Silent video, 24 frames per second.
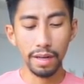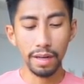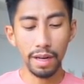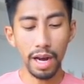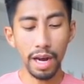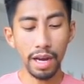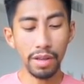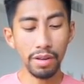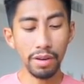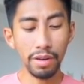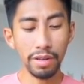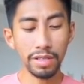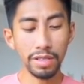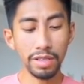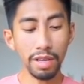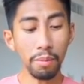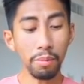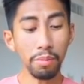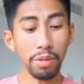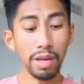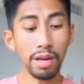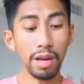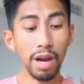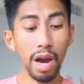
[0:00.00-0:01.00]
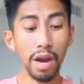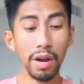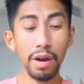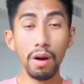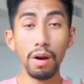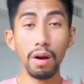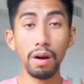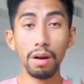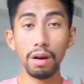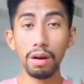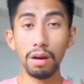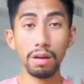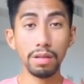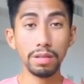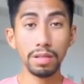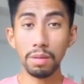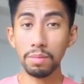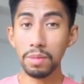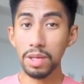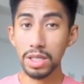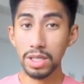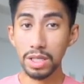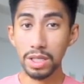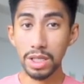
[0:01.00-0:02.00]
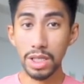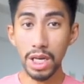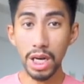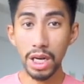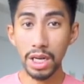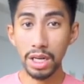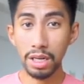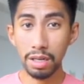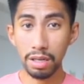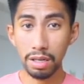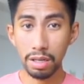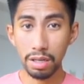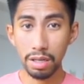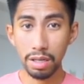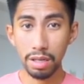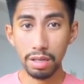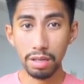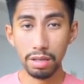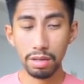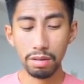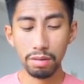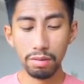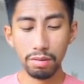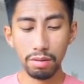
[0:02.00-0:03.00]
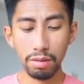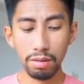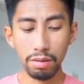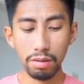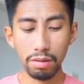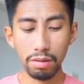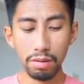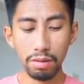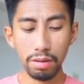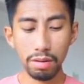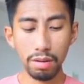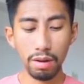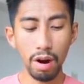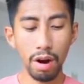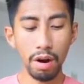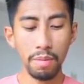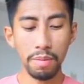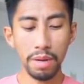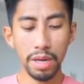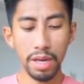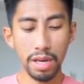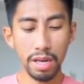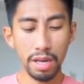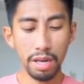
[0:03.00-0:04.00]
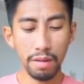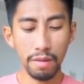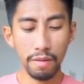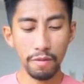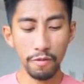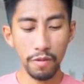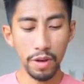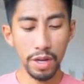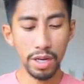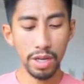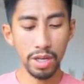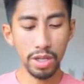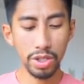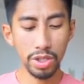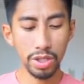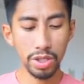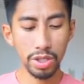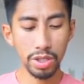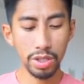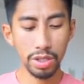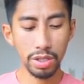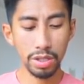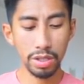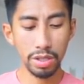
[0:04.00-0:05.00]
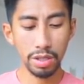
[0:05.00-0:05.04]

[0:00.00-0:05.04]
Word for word: Either something got something is done, karmically finish.